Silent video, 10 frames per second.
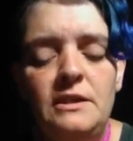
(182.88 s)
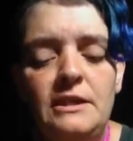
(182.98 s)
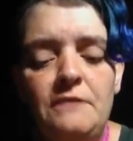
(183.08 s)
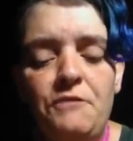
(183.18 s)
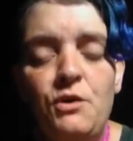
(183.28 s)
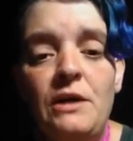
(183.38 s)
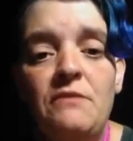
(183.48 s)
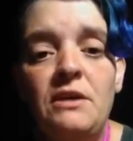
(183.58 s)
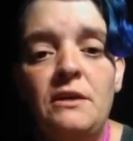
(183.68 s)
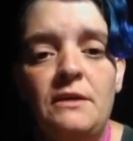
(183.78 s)
If you
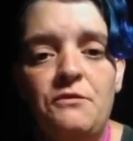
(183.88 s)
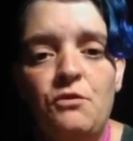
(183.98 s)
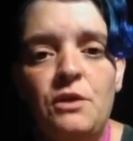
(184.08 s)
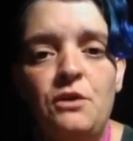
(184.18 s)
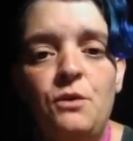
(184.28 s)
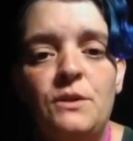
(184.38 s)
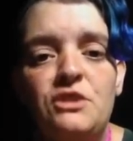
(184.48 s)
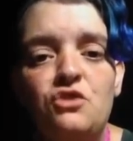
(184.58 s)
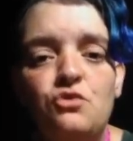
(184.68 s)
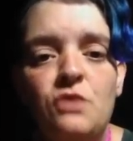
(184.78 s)
have a loved one who
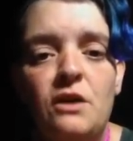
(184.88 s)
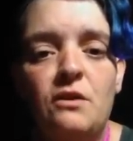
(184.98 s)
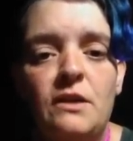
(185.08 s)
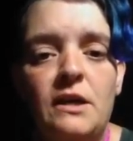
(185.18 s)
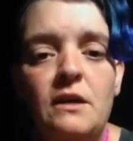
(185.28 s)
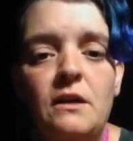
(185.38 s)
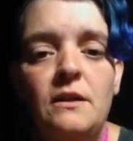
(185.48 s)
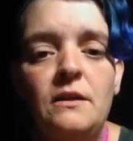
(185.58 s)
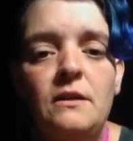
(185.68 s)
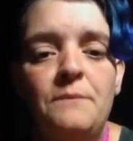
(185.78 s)
is struggling
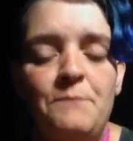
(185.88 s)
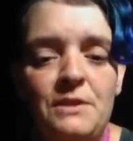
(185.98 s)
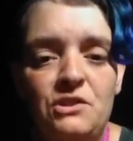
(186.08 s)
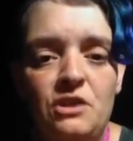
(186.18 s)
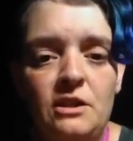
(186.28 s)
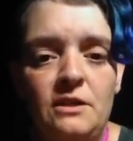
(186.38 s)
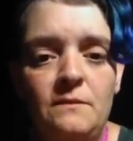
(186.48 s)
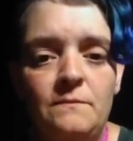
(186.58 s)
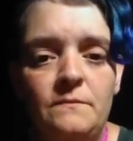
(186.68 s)
mentally,